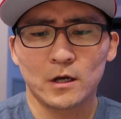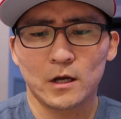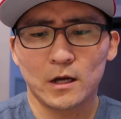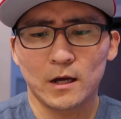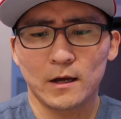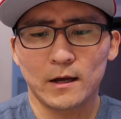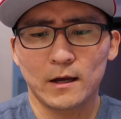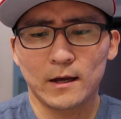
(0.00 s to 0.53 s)

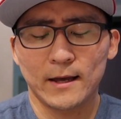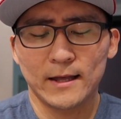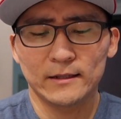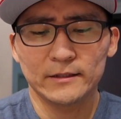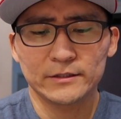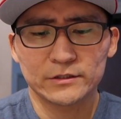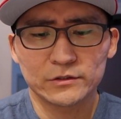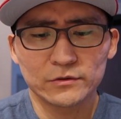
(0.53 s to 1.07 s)
at
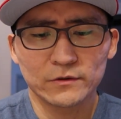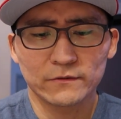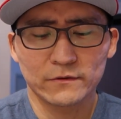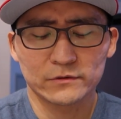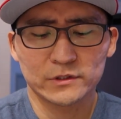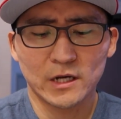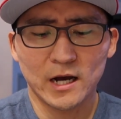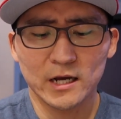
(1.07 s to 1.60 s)
least 2 of
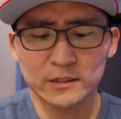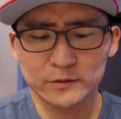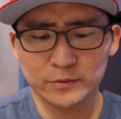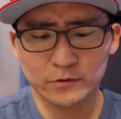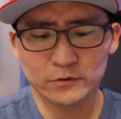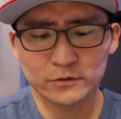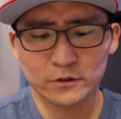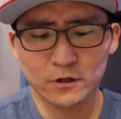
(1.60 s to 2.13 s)
those
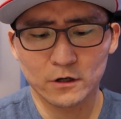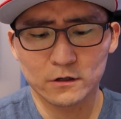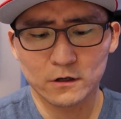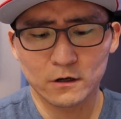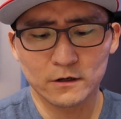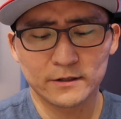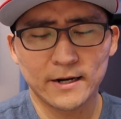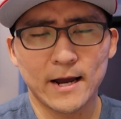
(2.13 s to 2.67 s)
hospitals
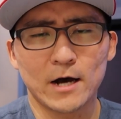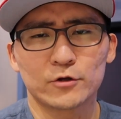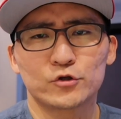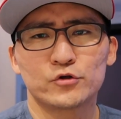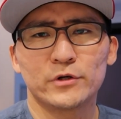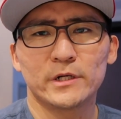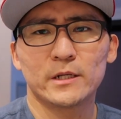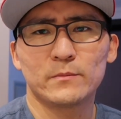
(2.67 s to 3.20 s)
are now
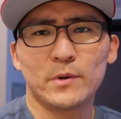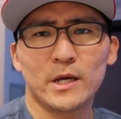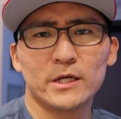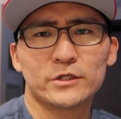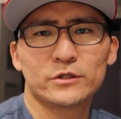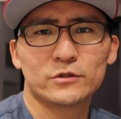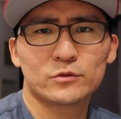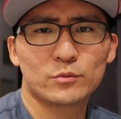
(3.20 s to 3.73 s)
treating
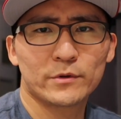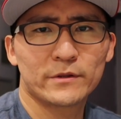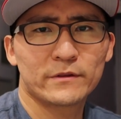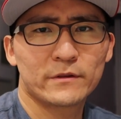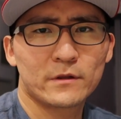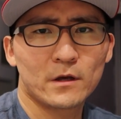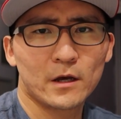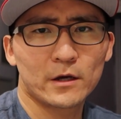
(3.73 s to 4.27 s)
patients with
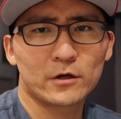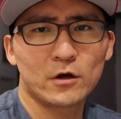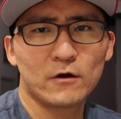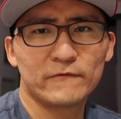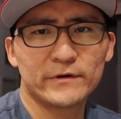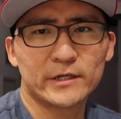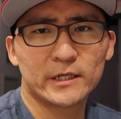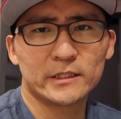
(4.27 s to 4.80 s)

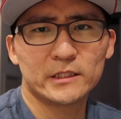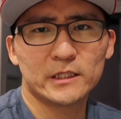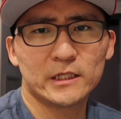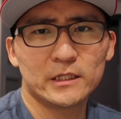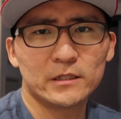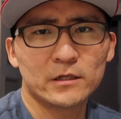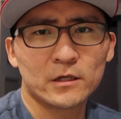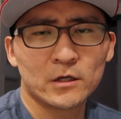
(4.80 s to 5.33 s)

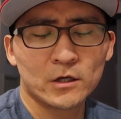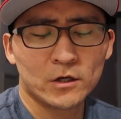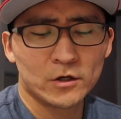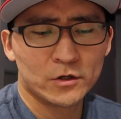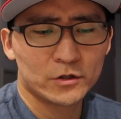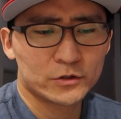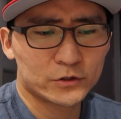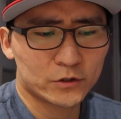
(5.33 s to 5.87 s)
COVID-19.
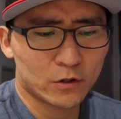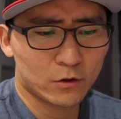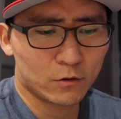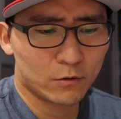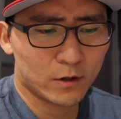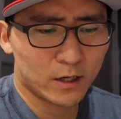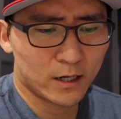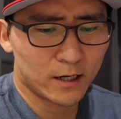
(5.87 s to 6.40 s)

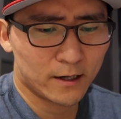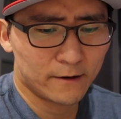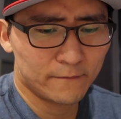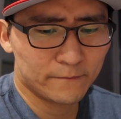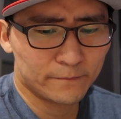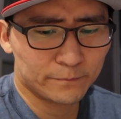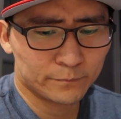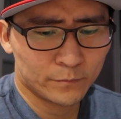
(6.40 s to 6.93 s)
So a
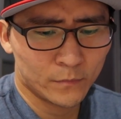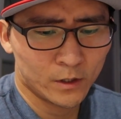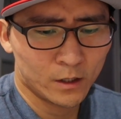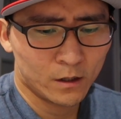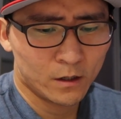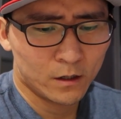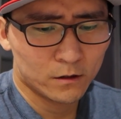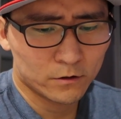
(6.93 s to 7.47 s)

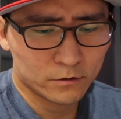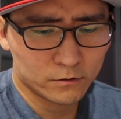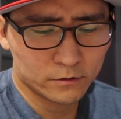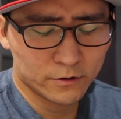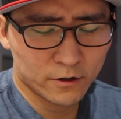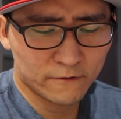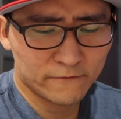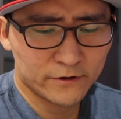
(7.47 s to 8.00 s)
little
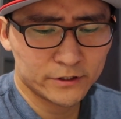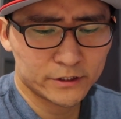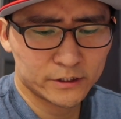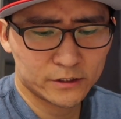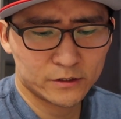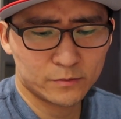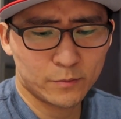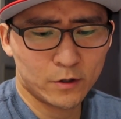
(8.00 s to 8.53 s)

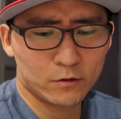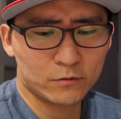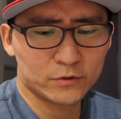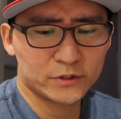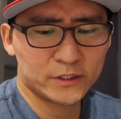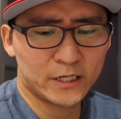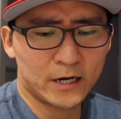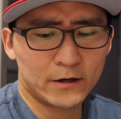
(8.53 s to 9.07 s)
nervous, but we'll
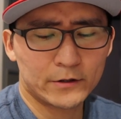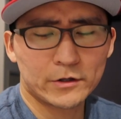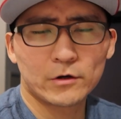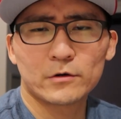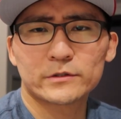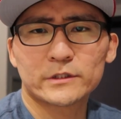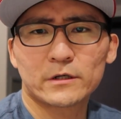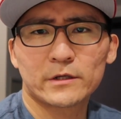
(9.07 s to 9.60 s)
see how it
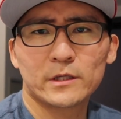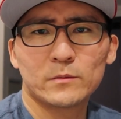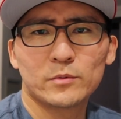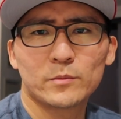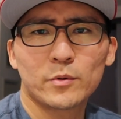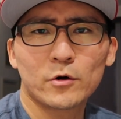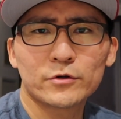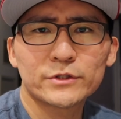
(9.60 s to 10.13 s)
goes. I'll keep
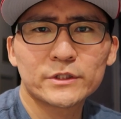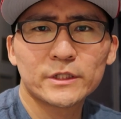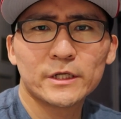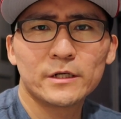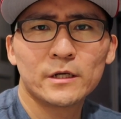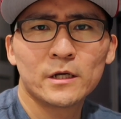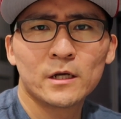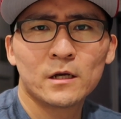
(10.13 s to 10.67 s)
you
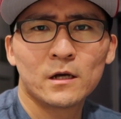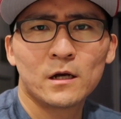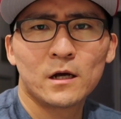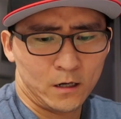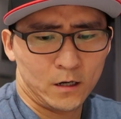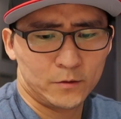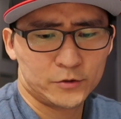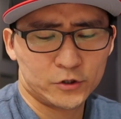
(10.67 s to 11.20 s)
posted.
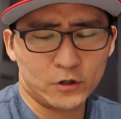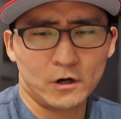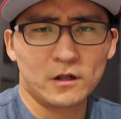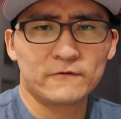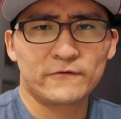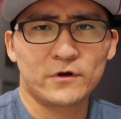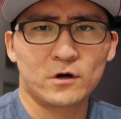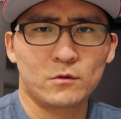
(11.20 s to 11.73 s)
I'm sure
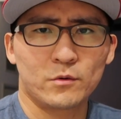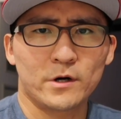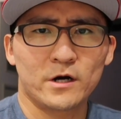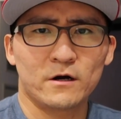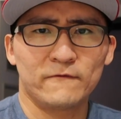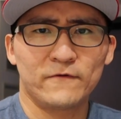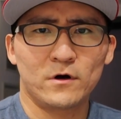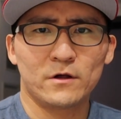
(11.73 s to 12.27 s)
all of you are
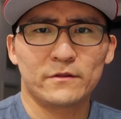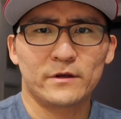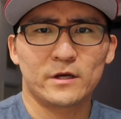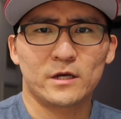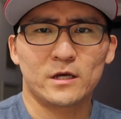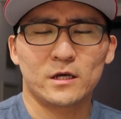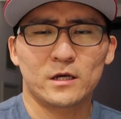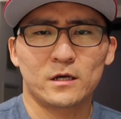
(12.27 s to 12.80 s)
aware of all
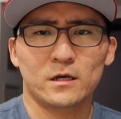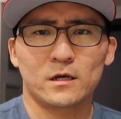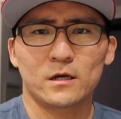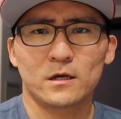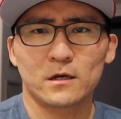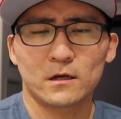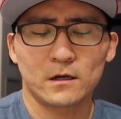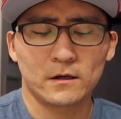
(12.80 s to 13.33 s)
the
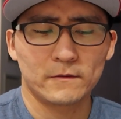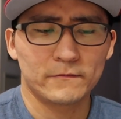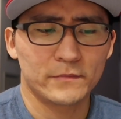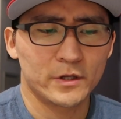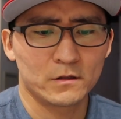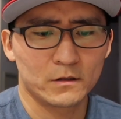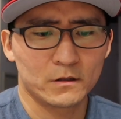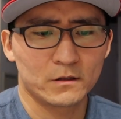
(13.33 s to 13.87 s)

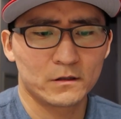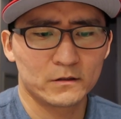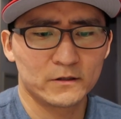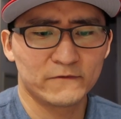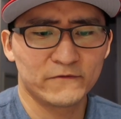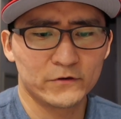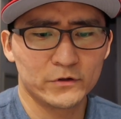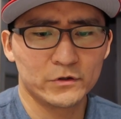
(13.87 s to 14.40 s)

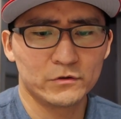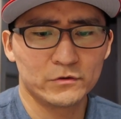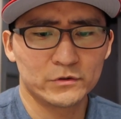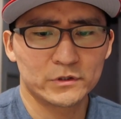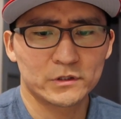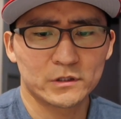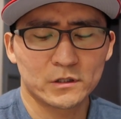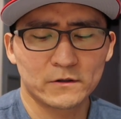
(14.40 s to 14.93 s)
different
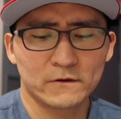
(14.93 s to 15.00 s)
news